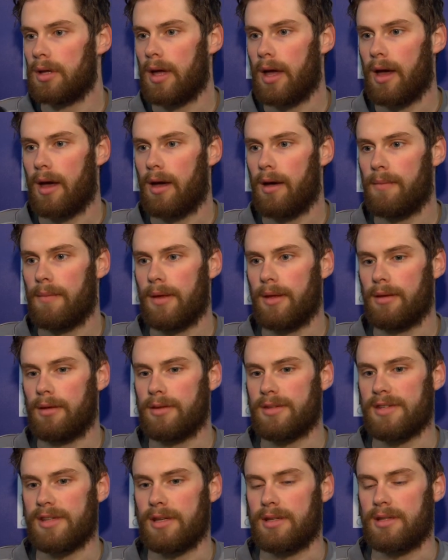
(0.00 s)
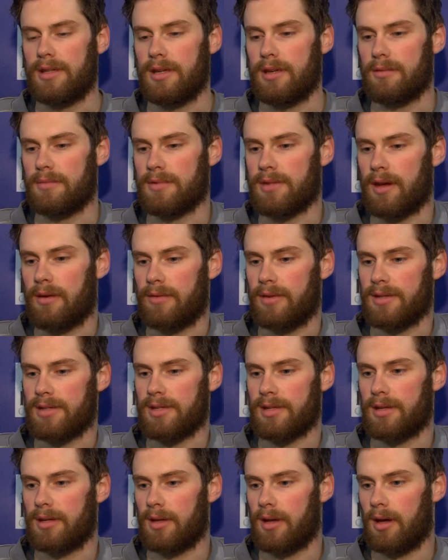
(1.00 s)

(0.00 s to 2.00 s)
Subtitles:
Yeah, you see teams, obviously,